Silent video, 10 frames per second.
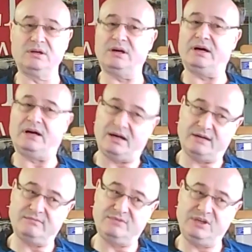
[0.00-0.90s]

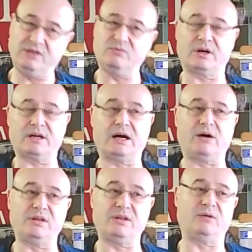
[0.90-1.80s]
Uh, didn't work
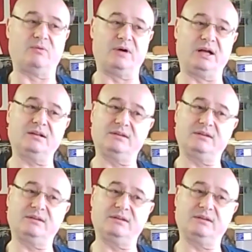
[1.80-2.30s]
out that well.